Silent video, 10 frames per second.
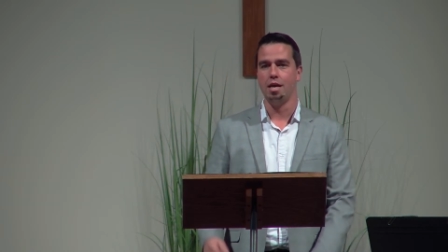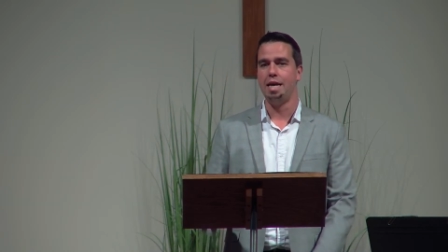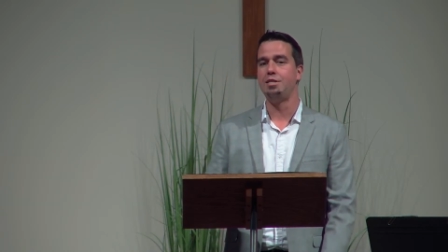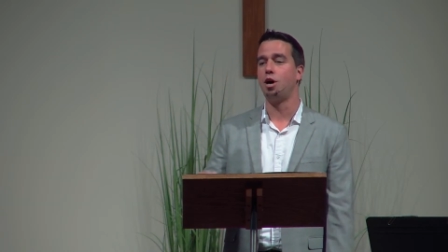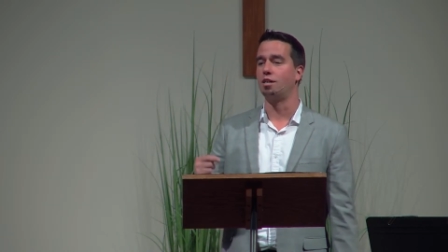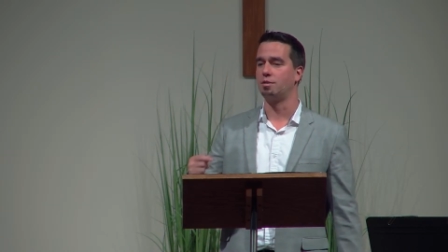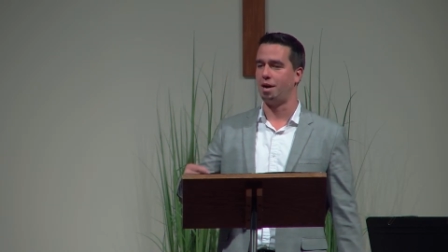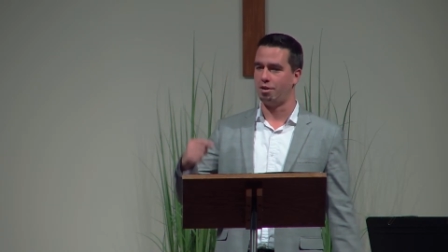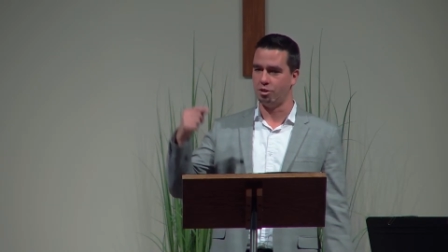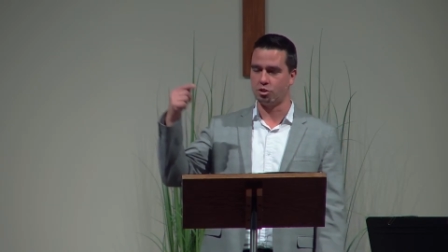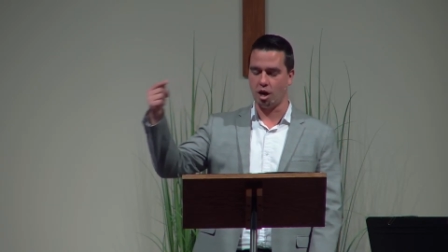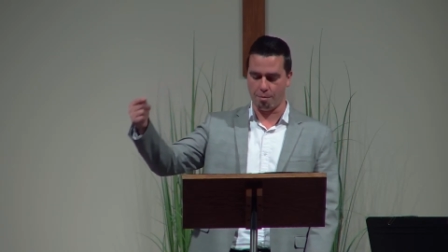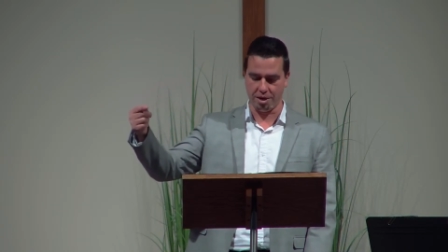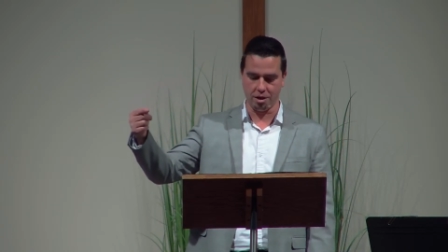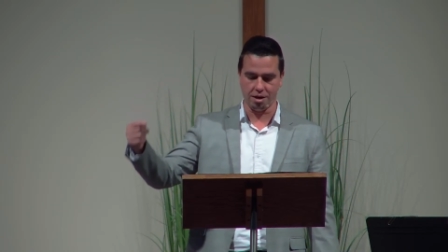he talked about his
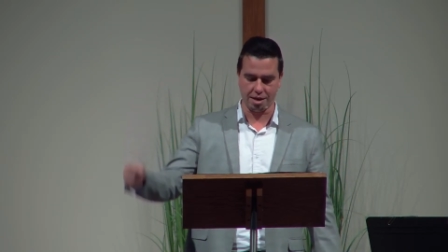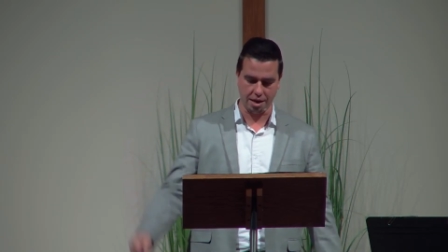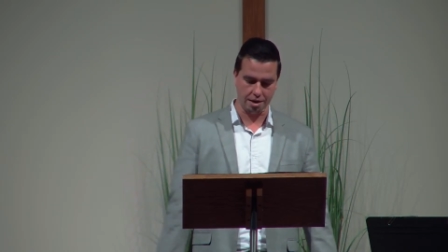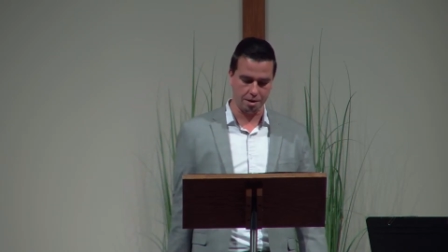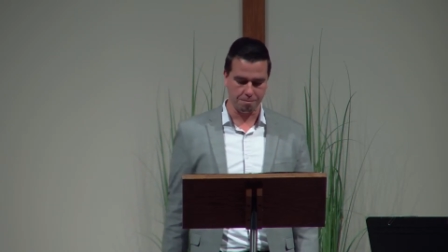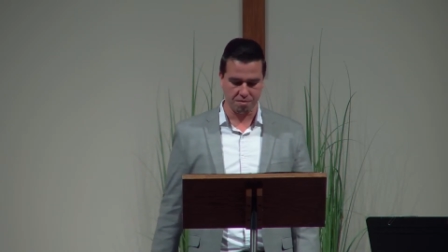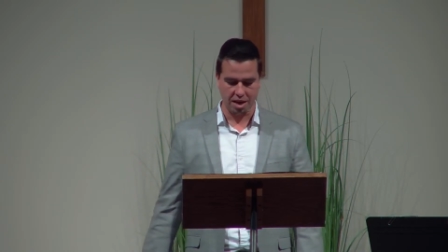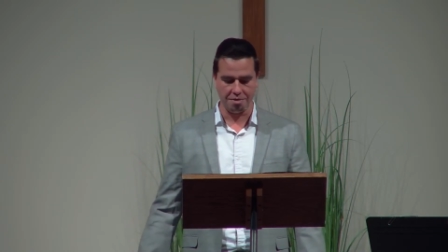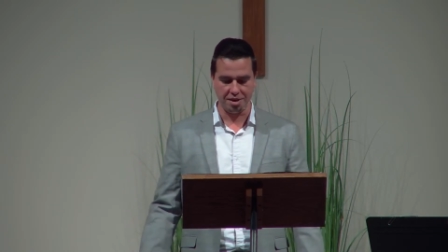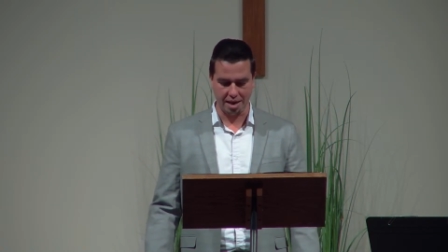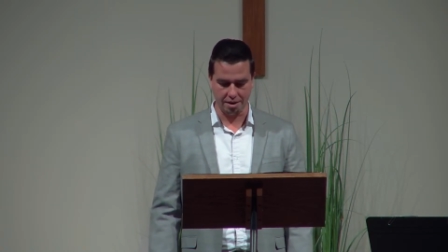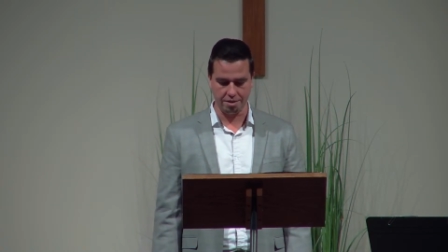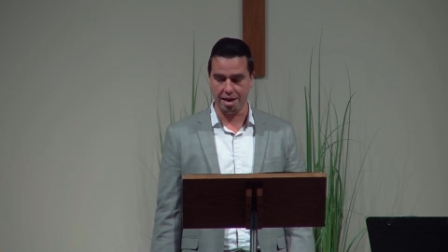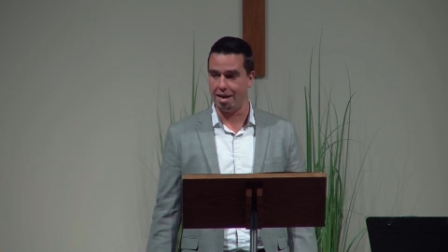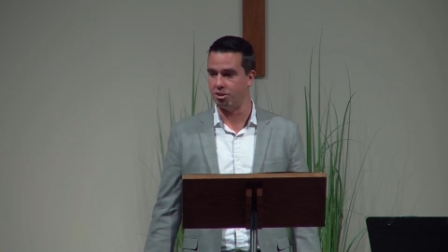coming again at the end of
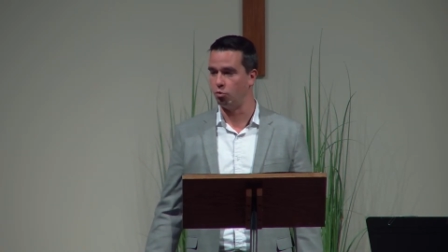the age.